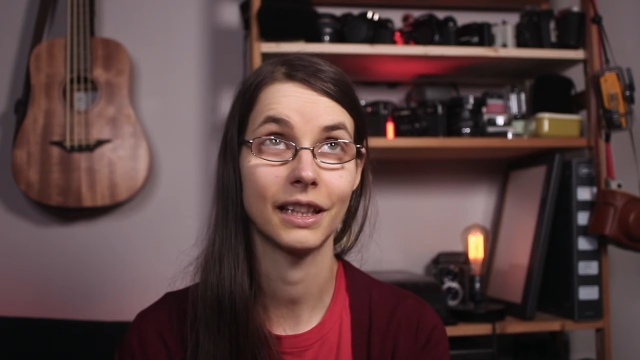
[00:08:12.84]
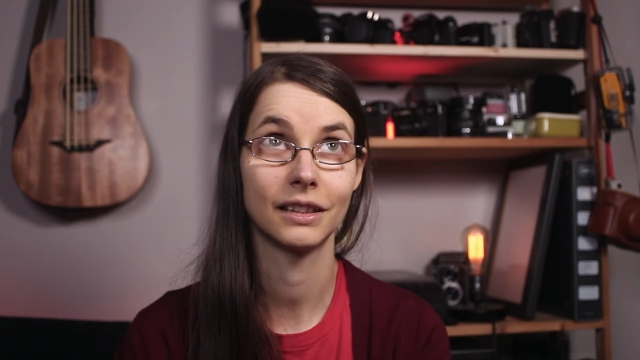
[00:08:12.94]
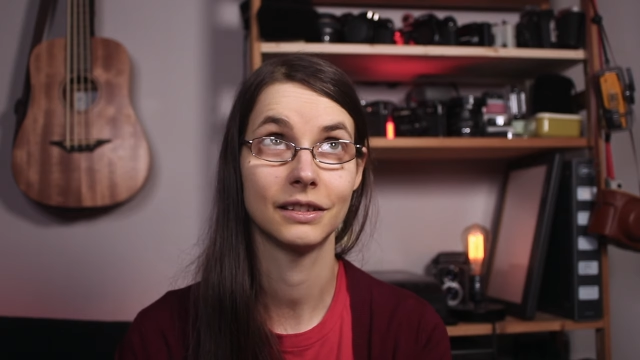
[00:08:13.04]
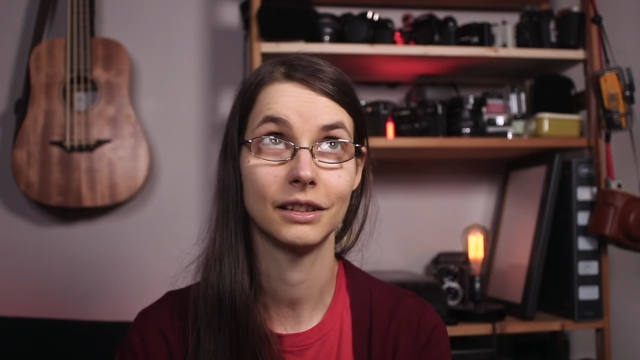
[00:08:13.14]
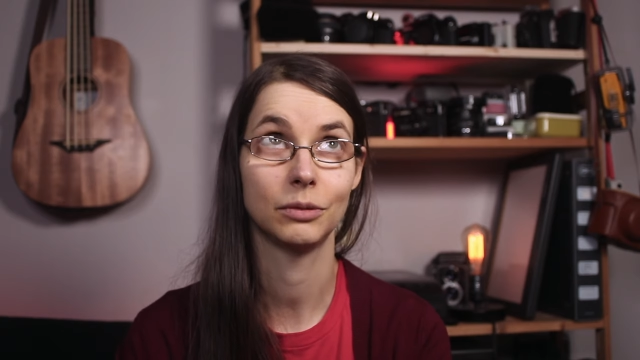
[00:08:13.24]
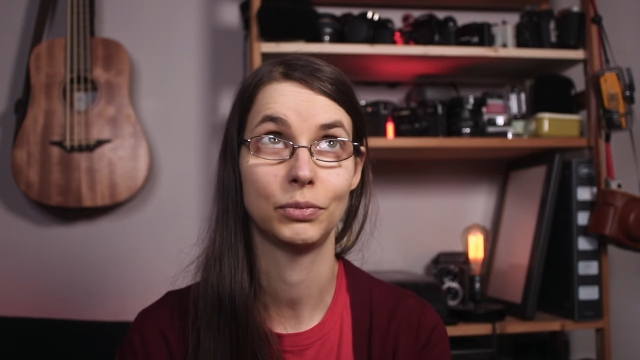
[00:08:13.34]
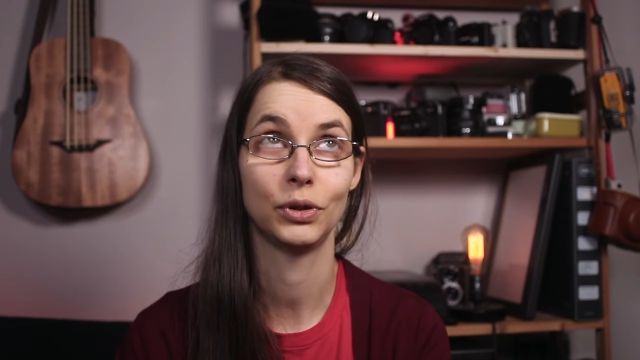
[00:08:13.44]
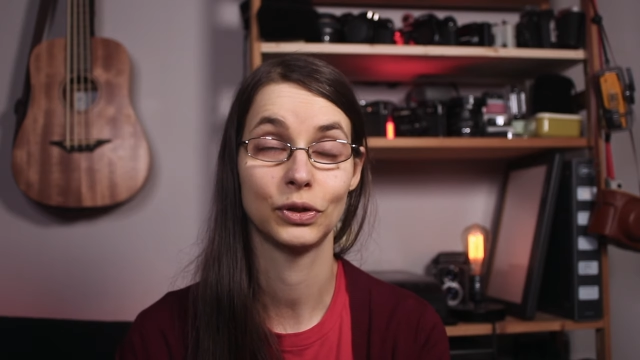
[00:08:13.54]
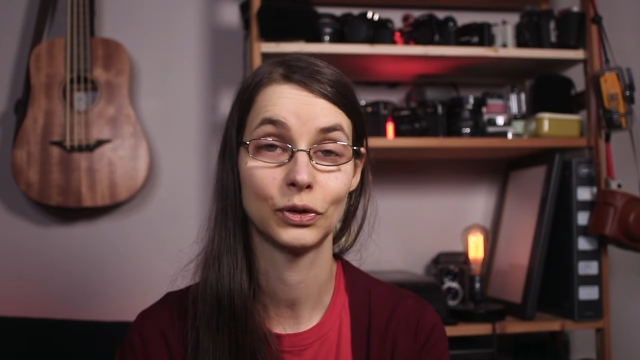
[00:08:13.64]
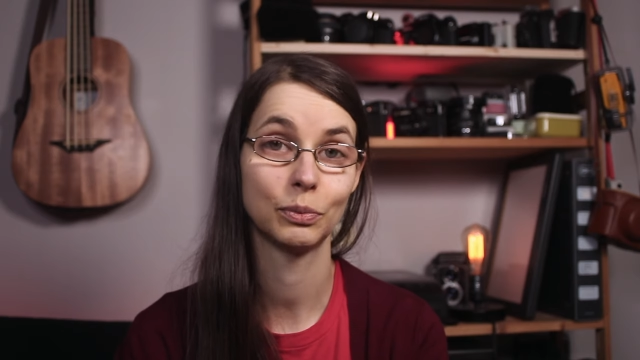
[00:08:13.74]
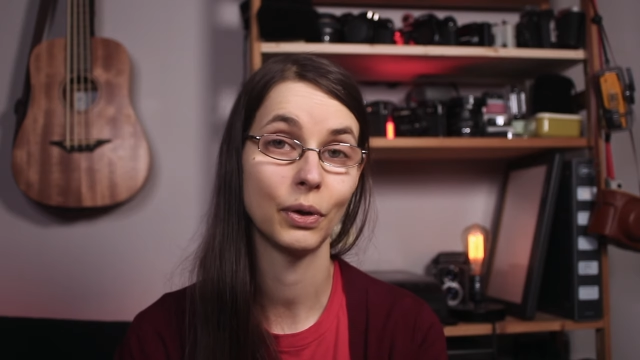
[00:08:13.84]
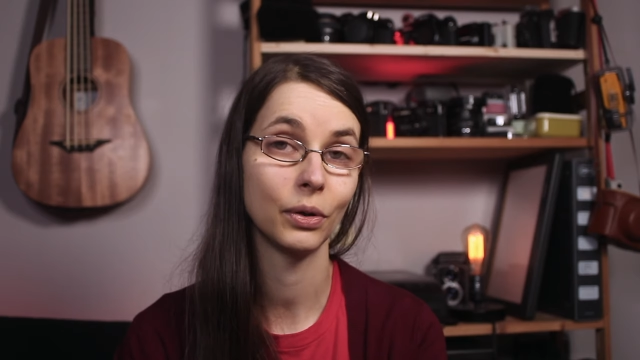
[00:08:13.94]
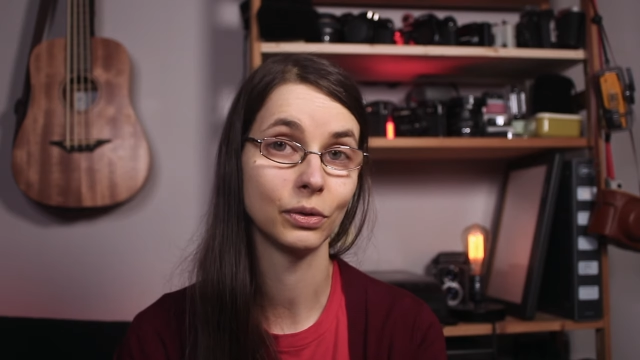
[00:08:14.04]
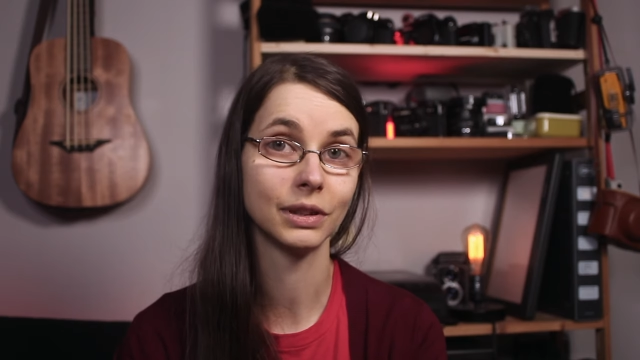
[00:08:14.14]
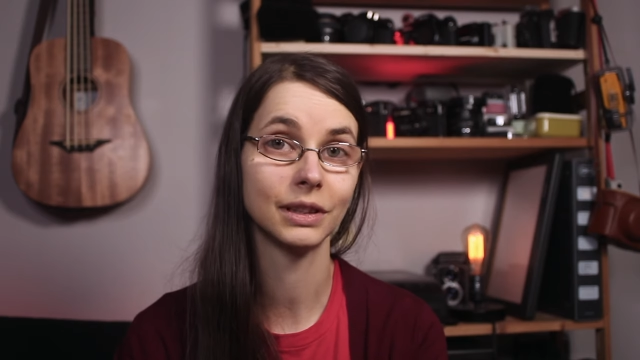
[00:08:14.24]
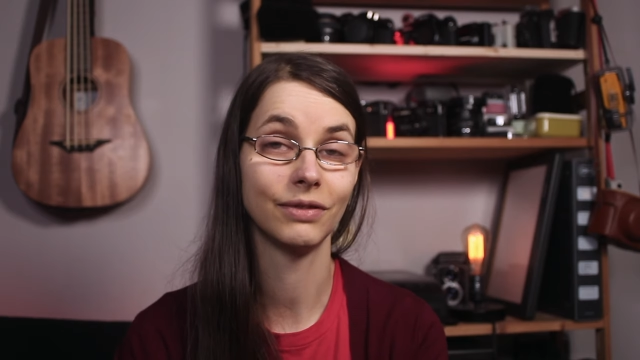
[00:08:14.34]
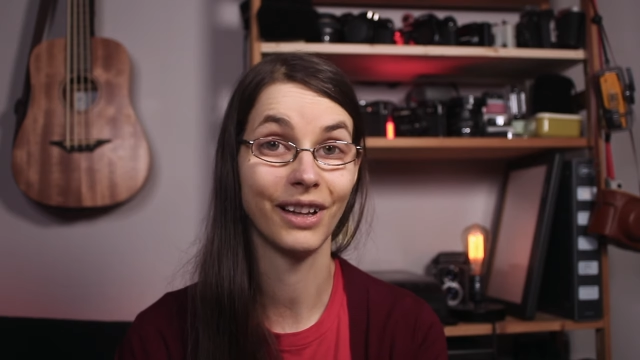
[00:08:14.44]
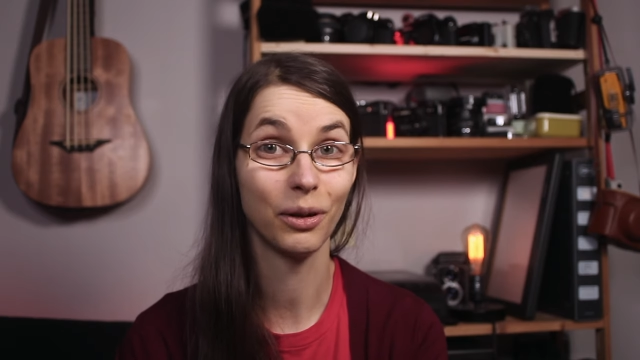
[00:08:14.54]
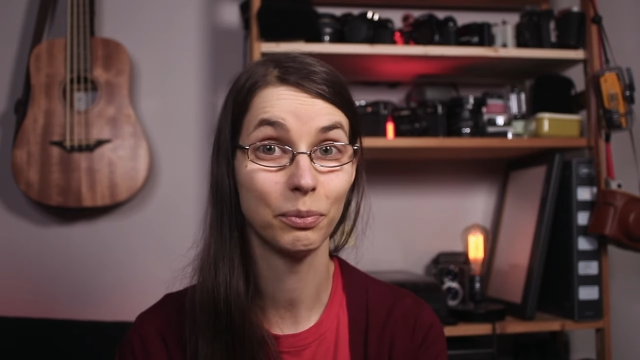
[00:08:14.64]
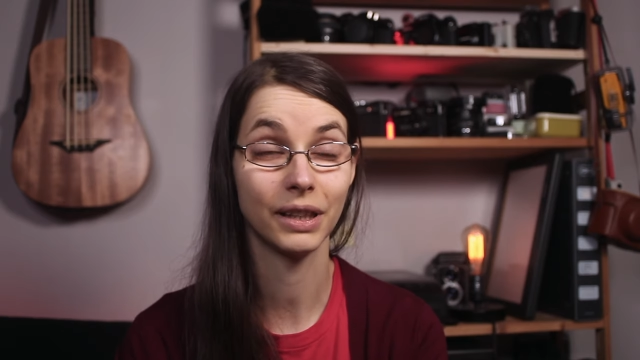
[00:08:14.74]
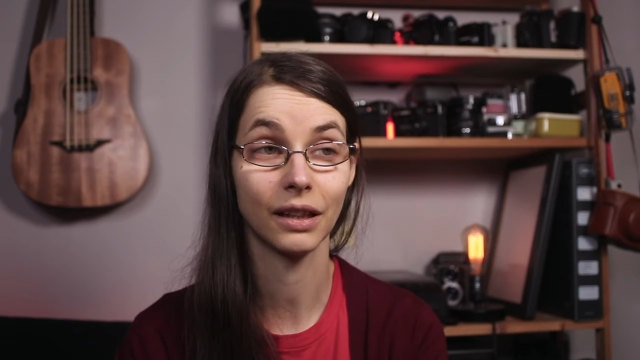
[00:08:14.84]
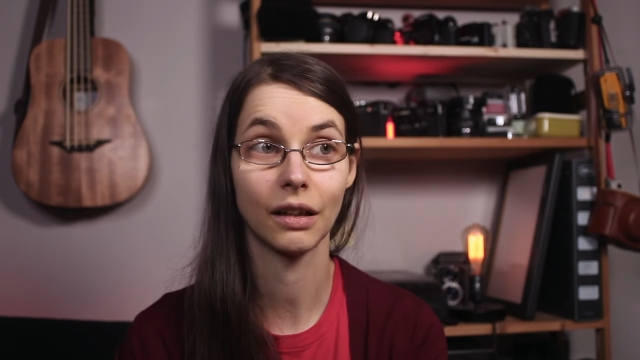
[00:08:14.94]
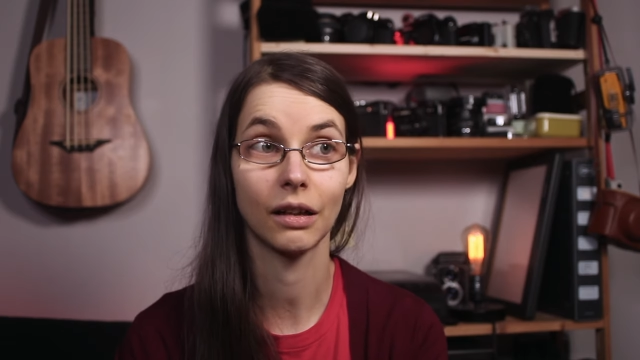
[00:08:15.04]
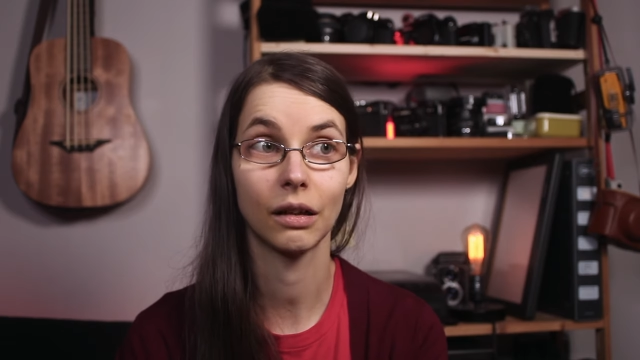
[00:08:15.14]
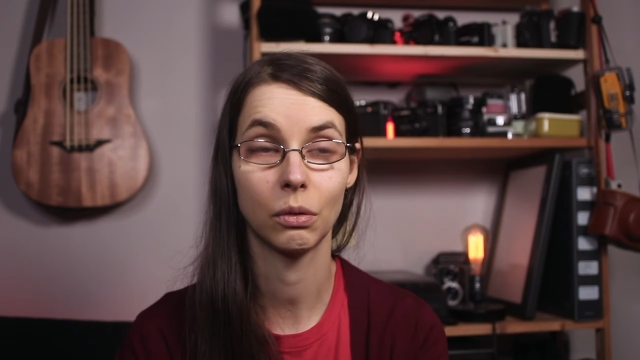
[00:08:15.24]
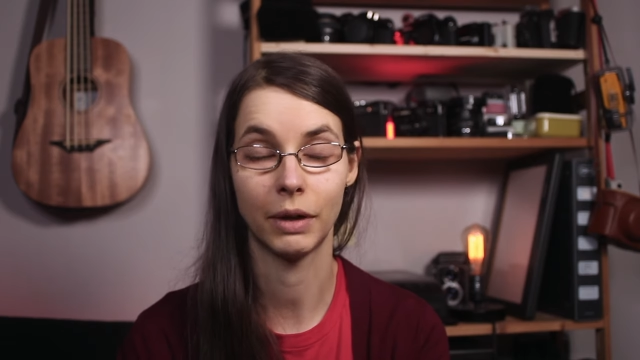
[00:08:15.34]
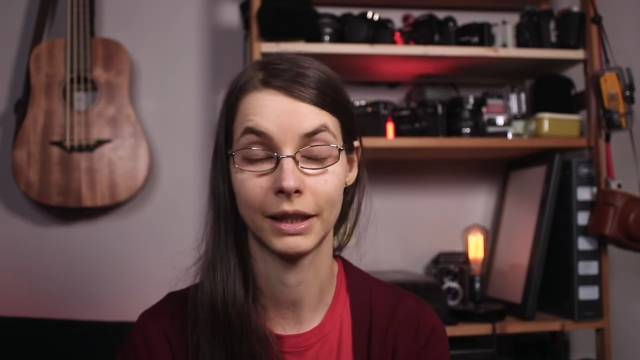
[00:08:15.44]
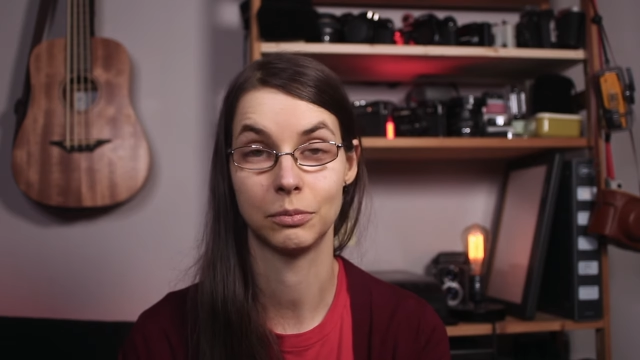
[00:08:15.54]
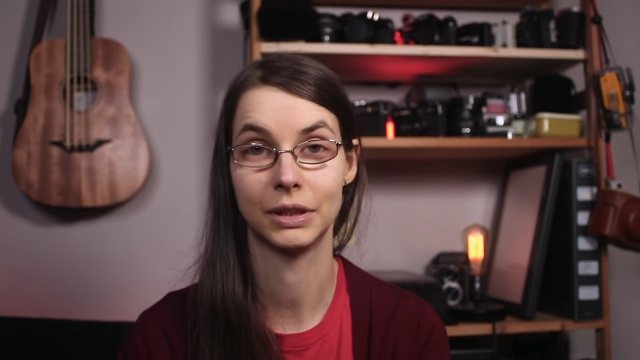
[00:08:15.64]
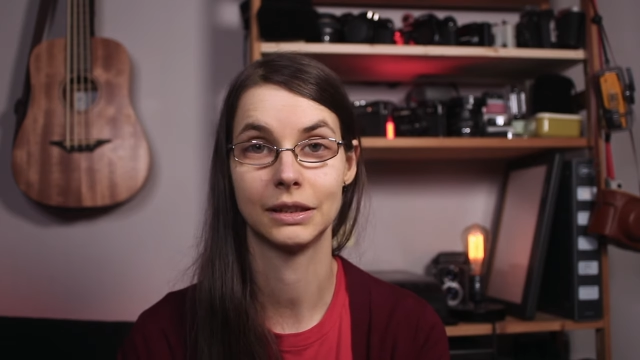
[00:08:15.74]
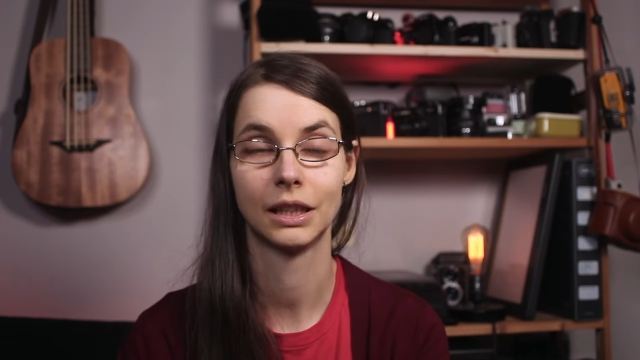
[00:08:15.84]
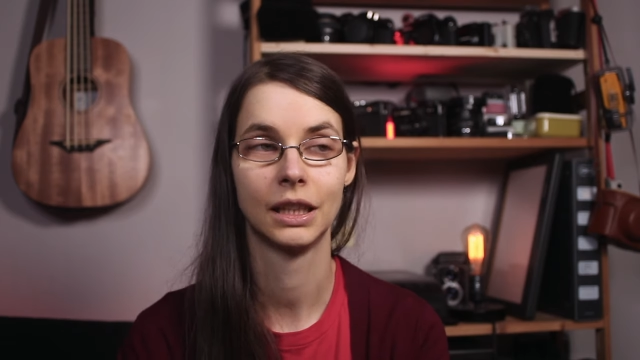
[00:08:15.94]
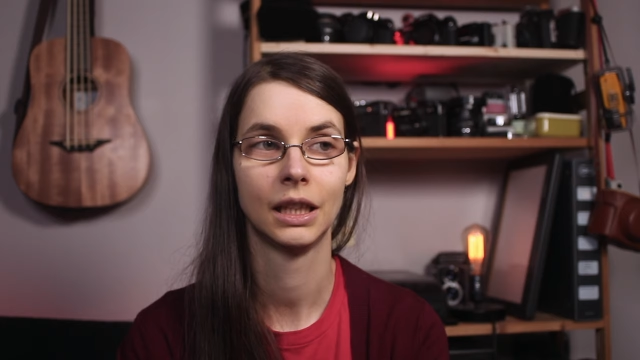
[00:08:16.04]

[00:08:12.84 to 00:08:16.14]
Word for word: and it postponed developing quite a bit.